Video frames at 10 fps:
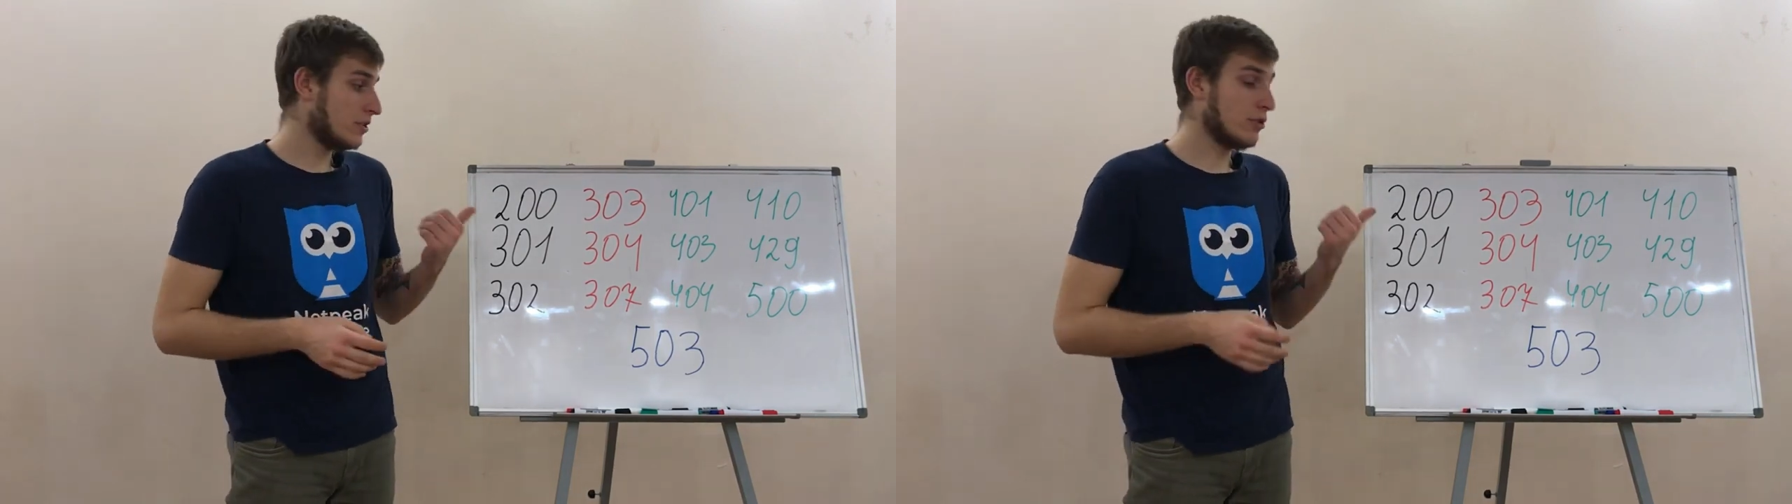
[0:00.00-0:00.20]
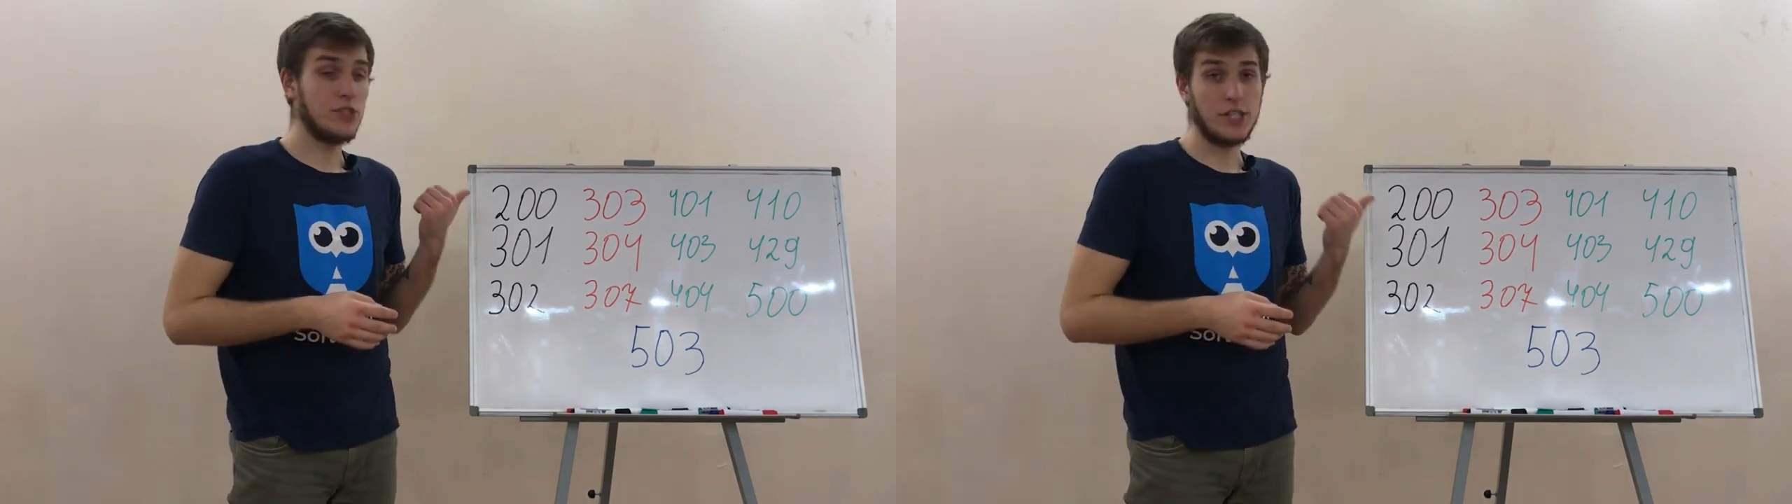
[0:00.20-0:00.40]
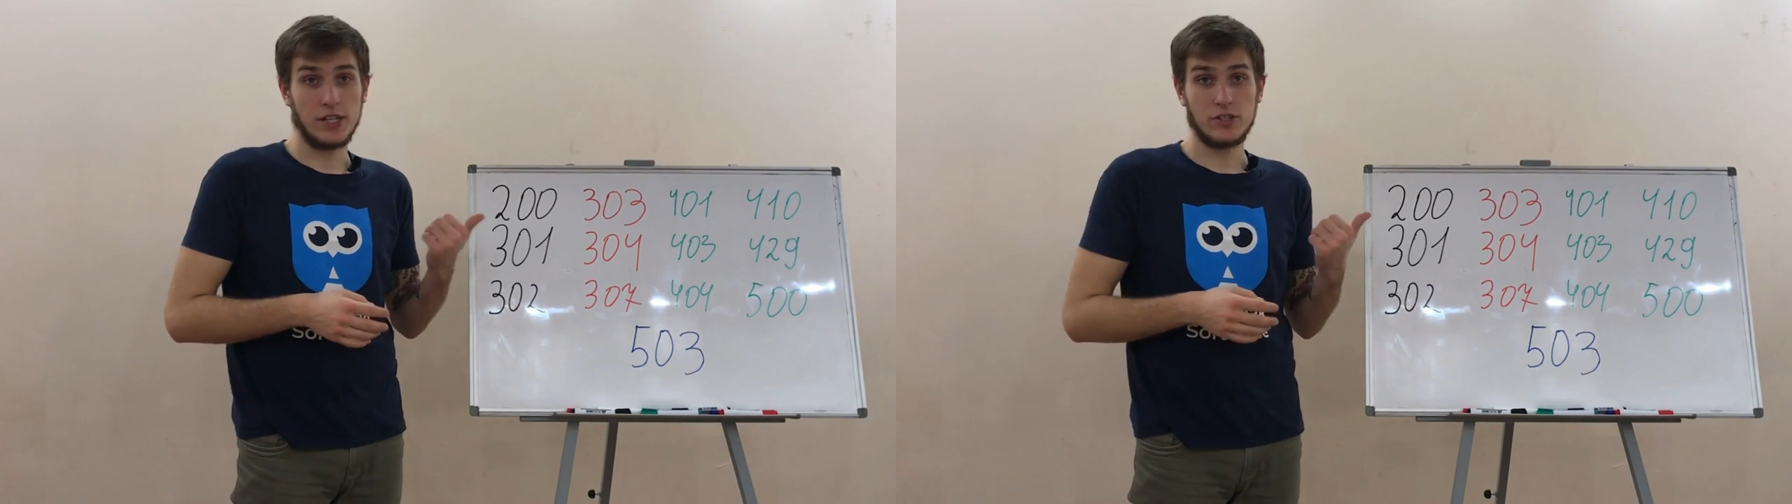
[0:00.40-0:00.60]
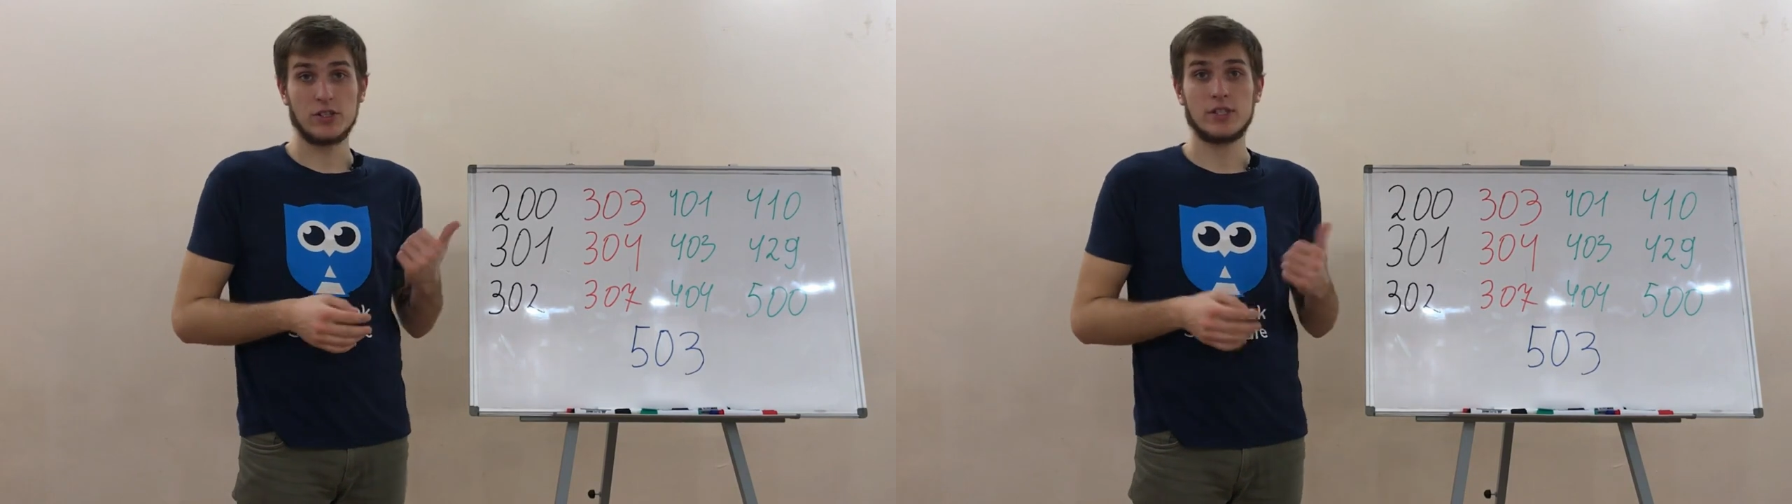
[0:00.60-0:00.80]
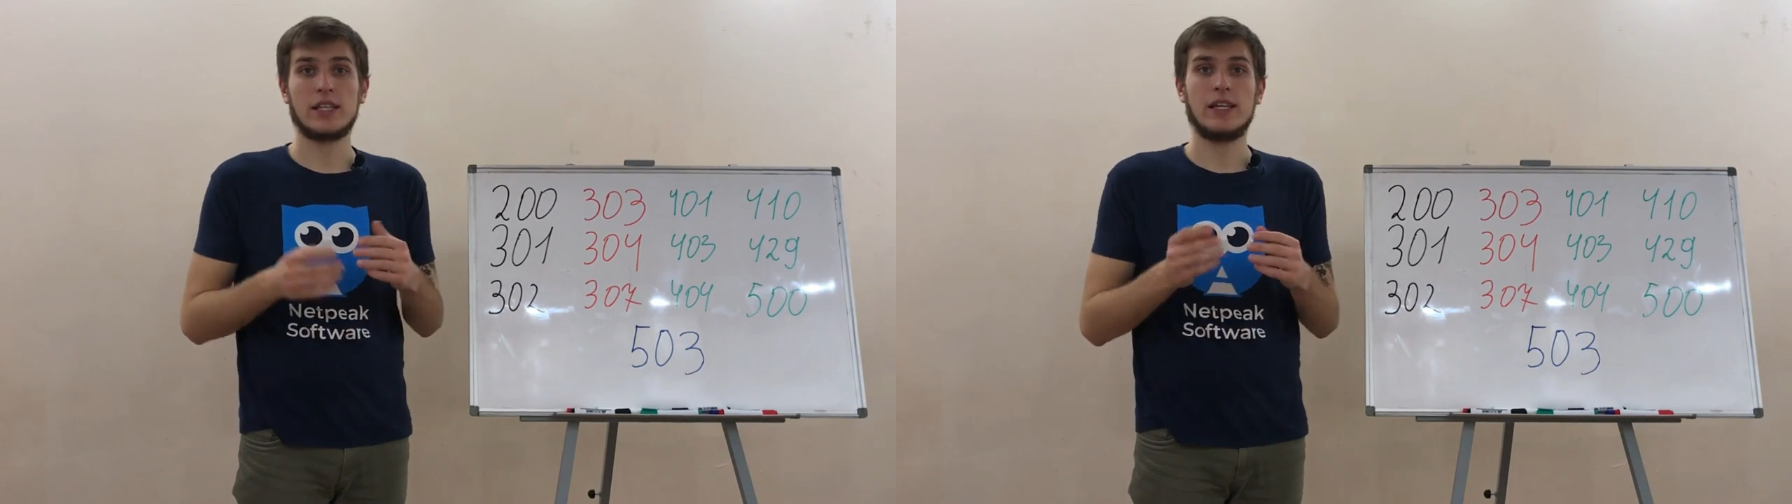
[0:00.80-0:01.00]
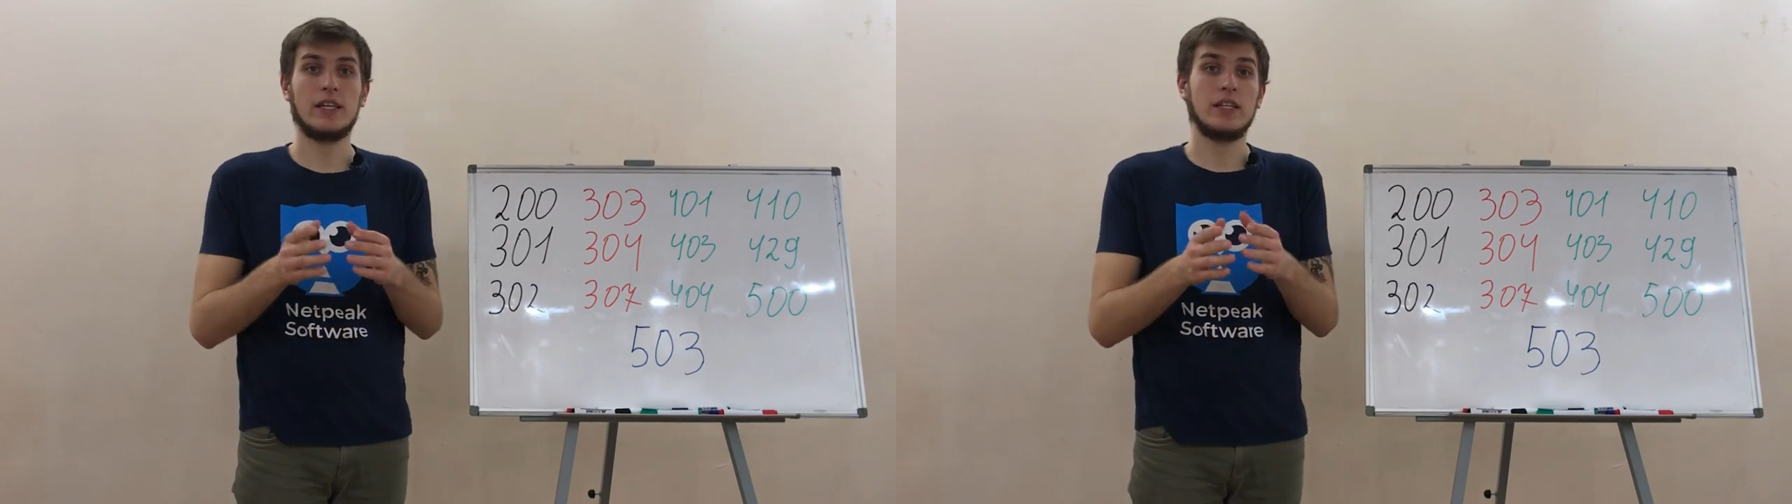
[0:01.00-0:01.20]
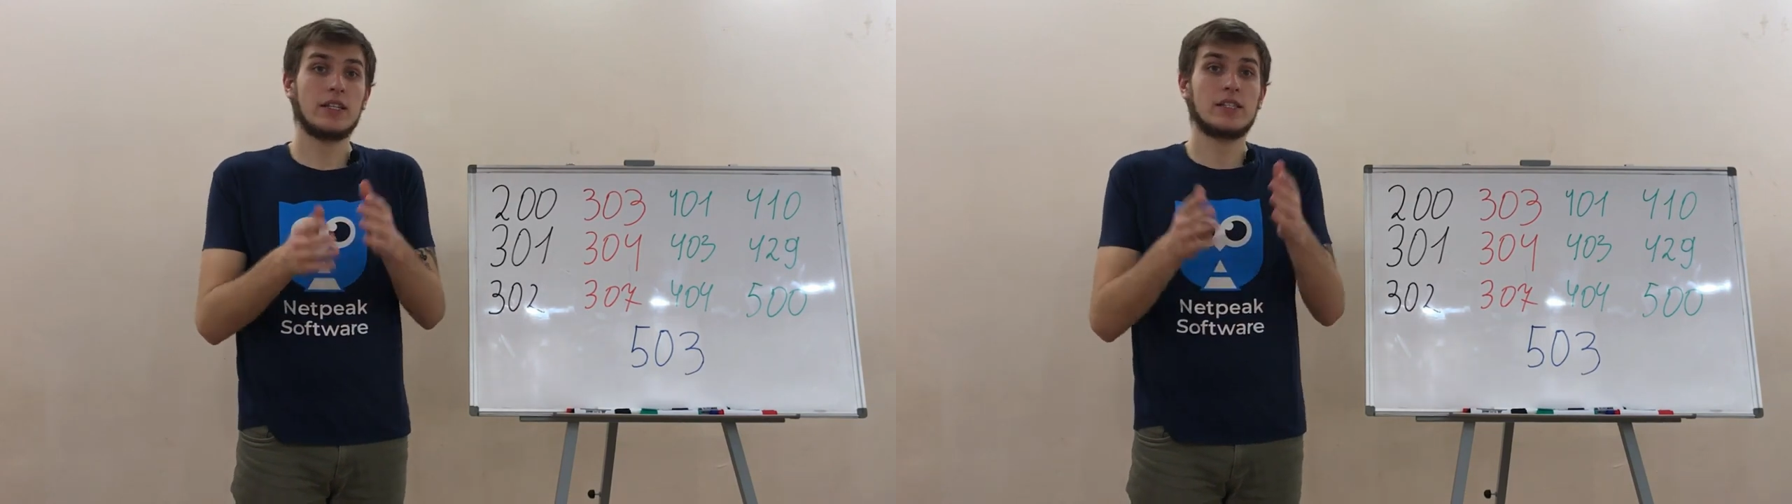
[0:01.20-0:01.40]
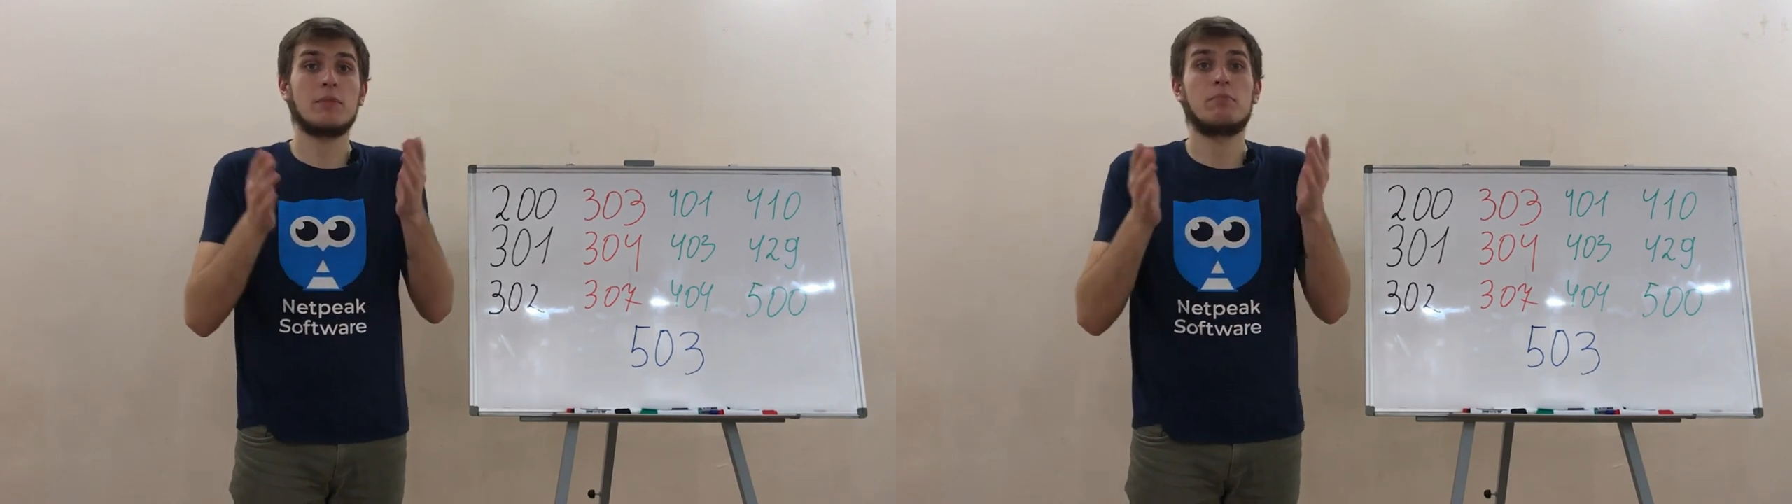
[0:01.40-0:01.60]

Search engines can index